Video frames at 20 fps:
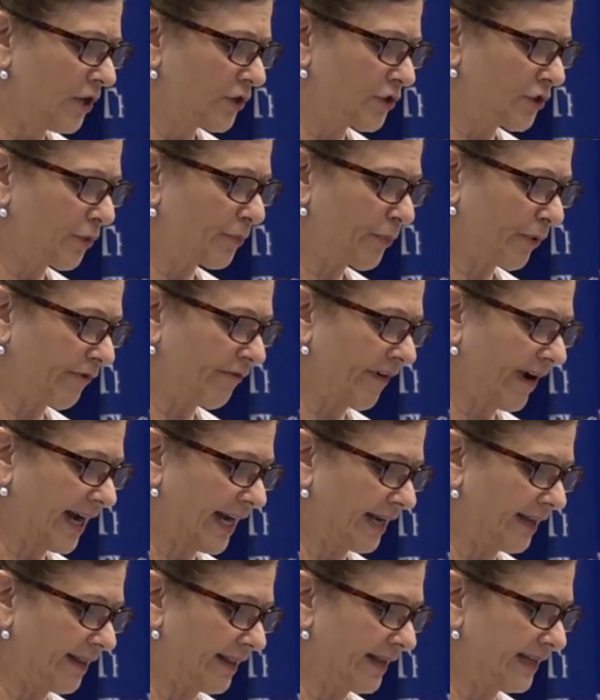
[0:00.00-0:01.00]
should
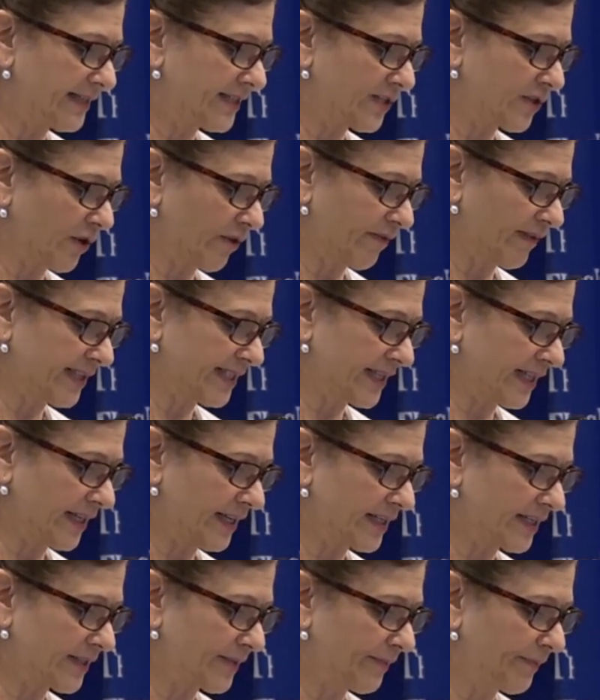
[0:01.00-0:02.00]
provide these
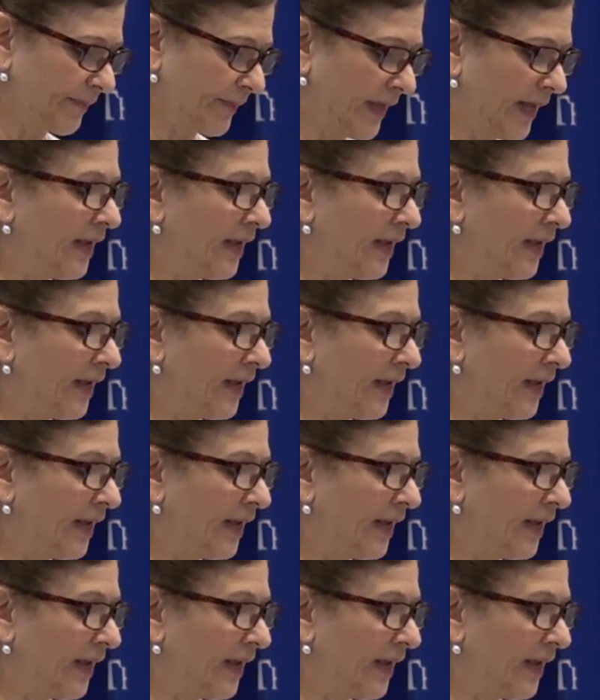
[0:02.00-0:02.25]
services.